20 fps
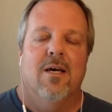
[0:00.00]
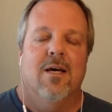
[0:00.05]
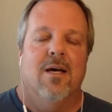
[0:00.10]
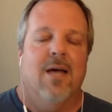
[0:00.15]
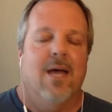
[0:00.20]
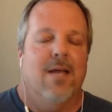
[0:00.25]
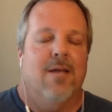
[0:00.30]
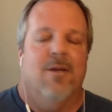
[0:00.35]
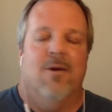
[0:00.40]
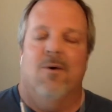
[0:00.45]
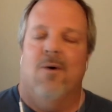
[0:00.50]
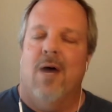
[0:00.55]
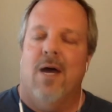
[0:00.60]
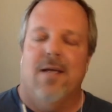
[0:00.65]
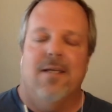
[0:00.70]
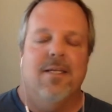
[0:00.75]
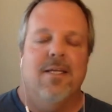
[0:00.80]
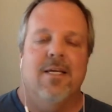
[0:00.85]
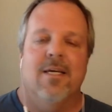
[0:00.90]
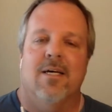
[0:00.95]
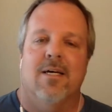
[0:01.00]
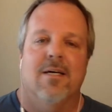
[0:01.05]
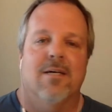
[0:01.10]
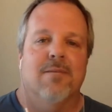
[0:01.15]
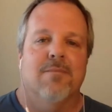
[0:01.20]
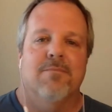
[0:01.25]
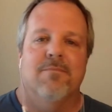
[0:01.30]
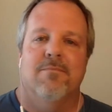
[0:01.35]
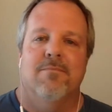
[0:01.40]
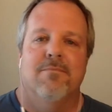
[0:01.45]
I had no
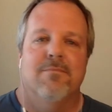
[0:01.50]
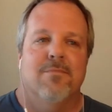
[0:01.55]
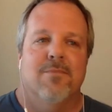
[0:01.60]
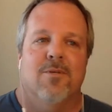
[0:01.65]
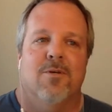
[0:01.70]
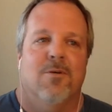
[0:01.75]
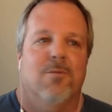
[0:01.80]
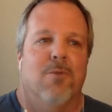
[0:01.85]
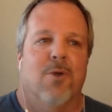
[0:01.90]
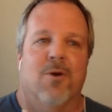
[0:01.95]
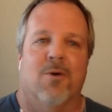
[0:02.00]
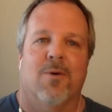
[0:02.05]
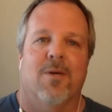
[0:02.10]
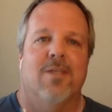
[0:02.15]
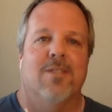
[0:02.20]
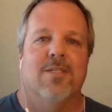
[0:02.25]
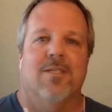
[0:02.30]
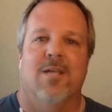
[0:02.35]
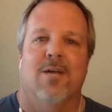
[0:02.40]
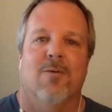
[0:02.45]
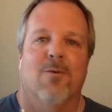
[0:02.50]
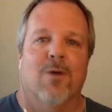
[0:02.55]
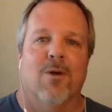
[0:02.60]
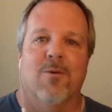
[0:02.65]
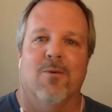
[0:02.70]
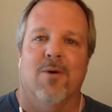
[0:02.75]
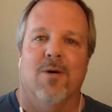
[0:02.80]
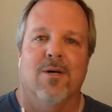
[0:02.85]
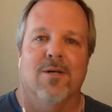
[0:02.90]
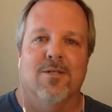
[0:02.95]
idea who Motor Racing
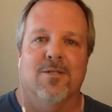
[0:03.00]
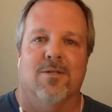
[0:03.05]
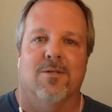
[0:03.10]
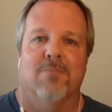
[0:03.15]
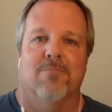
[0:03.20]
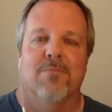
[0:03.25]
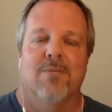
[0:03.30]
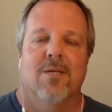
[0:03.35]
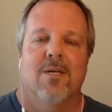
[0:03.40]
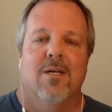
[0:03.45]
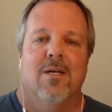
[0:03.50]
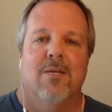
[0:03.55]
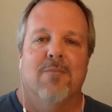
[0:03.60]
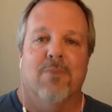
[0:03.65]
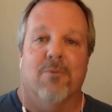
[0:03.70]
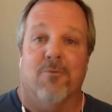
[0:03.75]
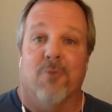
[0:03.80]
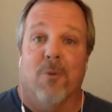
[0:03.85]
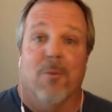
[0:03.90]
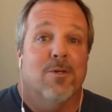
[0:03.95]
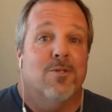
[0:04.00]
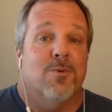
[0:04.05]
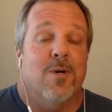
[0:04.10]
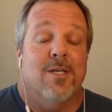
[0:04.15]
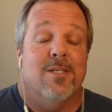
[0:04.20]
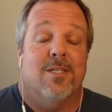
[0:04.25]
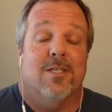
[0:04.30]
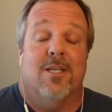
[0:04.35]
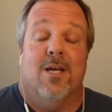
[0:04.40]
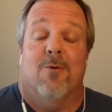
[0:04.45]
Network was, or Performance
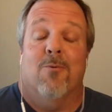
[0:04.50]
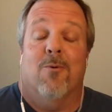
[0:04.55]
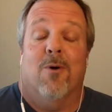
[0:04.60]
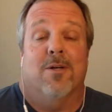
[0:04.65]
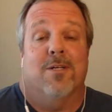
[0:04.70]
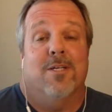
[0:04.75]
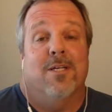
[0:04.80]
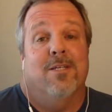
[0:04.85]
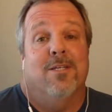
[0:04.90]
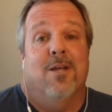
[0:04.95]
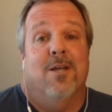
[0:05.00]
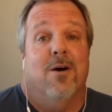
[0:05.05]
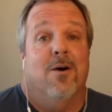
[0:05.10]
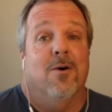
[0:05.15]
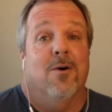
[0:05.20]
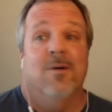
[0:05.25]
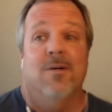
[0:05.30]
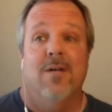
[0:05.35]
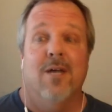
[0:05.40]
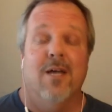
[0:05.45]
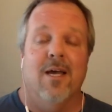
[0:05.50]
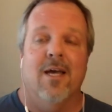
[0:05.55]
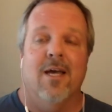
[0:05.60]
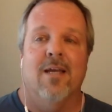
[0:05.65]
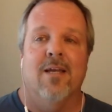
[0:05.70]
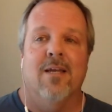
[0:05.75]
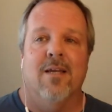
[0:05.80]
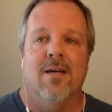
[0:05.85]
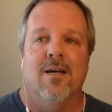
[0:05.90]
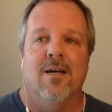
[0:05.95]
Racing Network, didn't know.
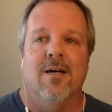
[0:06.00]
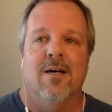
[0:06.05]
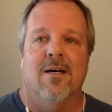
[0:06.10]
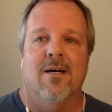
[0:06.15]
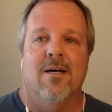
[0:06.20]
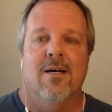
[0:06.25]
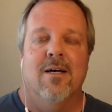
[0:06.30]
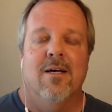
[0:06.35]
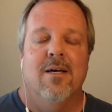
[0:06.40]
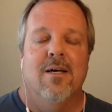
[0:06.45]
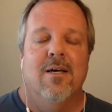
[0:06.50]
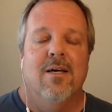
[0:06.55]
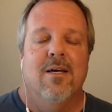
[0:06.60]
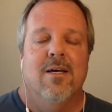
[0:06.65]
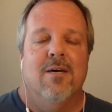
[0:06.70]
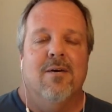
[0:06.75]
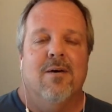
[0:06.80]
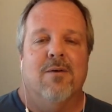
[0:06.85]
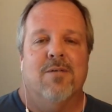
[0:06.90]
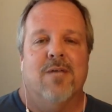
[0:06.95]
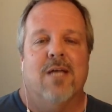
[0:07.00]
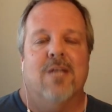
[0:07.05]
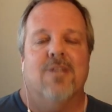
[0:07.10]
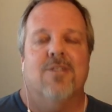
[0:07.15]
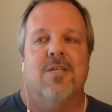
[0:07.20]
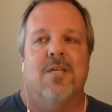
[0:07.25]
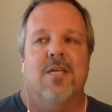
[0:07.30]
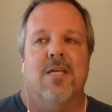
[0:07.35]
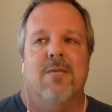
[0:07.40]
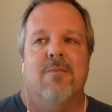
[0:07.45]
And I was
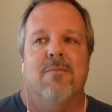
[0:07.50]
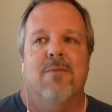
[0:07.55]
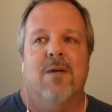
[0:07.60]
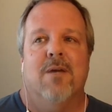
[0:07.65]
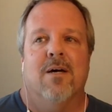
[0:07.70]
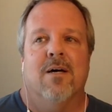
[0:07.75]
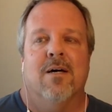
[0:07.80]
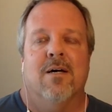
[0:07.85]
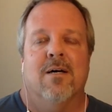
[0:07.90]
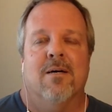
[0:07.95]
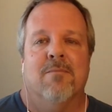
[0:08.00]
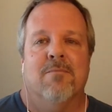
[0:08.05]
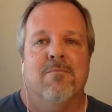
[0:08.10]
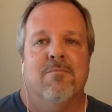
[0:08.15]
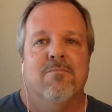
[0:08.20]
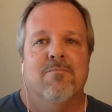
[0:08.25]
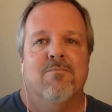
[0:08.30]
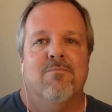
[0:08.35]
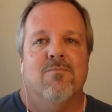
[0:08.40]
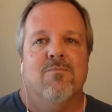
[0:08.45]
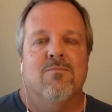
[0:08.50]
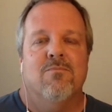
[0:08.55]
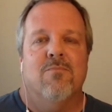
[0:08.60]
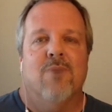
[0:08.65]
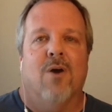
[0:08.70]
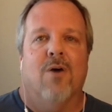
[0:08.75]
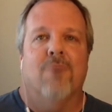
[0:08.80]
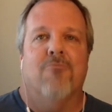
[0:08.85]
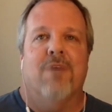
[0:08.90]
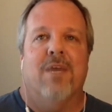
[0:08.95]
actually
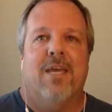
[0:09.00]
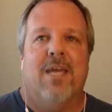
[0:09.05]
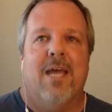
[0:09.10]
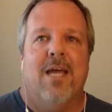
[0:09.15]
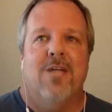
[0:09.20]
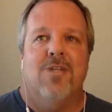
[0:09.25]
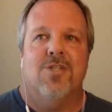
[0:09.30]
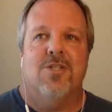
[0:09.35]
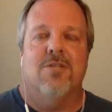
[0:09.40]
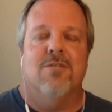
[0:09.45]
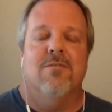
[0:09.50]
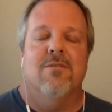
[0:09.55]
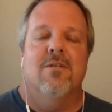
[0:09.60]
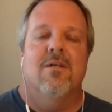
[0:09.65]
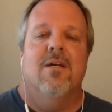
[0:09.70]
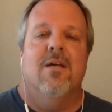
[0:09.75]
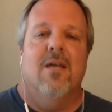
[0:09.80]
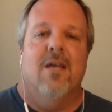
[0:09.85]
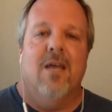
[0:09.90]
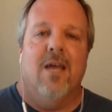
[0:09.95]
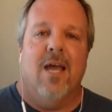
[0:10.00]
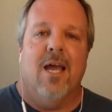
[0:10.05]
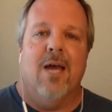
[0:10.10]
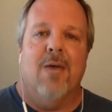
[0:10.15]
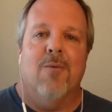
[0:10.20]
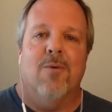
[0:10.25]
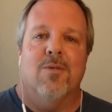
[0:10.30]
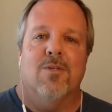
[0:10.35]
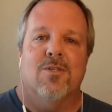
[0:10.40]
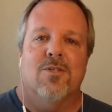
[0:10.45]
on vacation
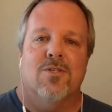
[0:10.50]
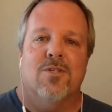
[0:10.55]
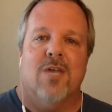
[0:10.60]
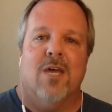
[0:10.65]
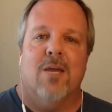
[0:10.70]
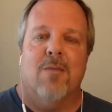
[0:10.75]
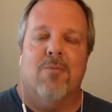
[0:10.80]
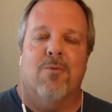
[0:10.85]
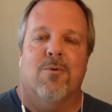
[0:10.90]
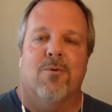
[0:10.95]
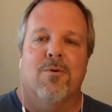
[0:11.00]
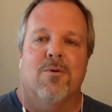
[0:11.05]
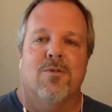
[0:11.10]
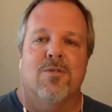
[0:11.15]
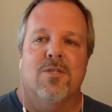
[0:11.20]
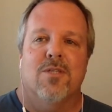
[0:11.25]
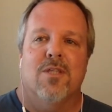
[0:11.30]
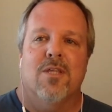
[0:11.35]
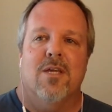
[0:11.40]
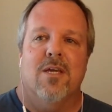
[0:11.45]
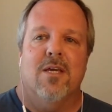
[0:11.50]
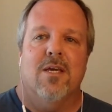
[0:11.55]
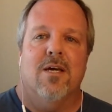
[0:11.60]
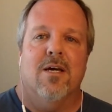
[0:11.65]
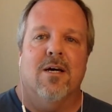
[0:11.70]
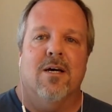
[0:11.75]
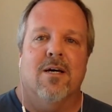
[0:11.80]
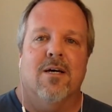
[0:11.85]
and was just kind of perusing the